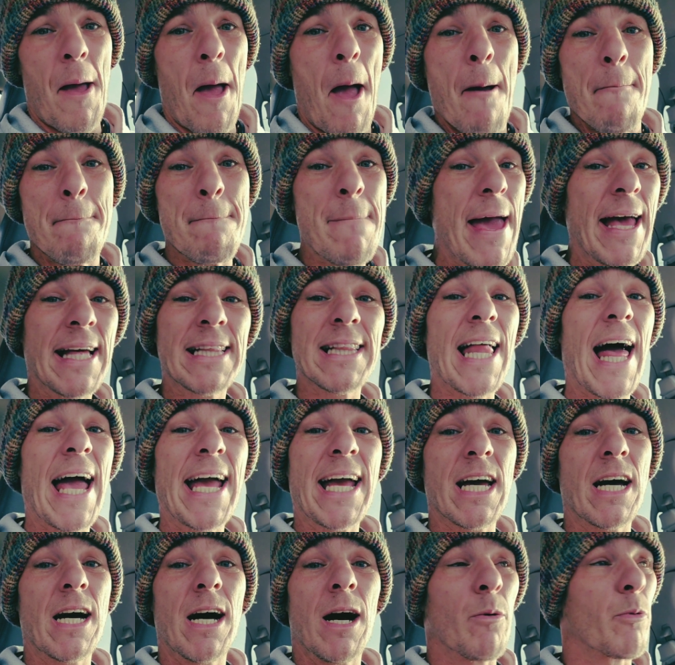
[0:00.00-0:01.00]
We're
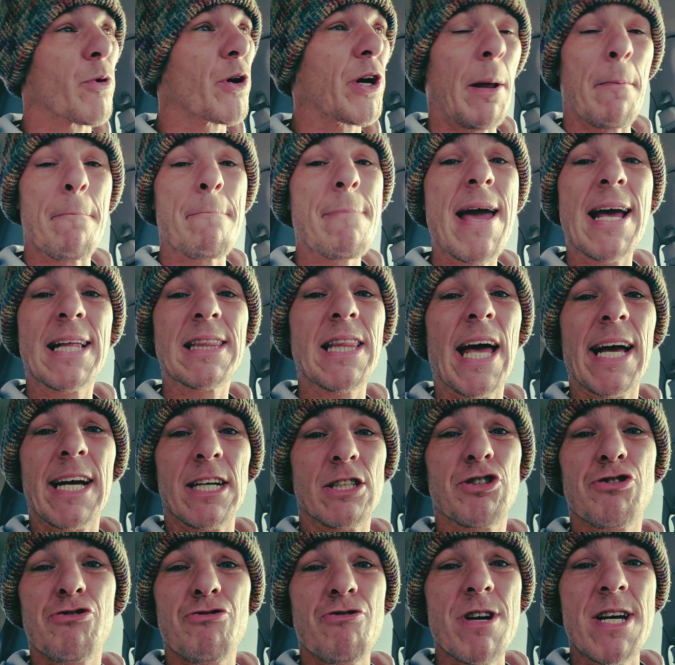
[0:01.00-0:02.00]
gonna make like a
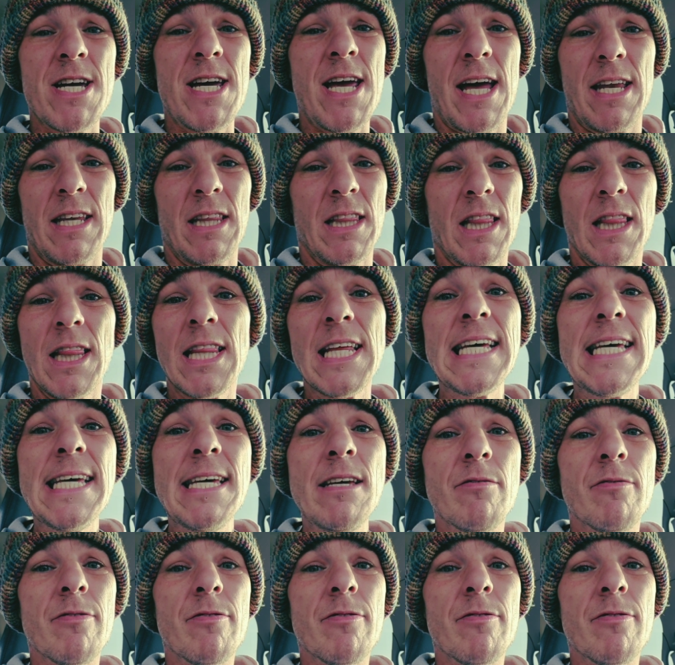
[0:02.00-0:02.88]
tree and leave.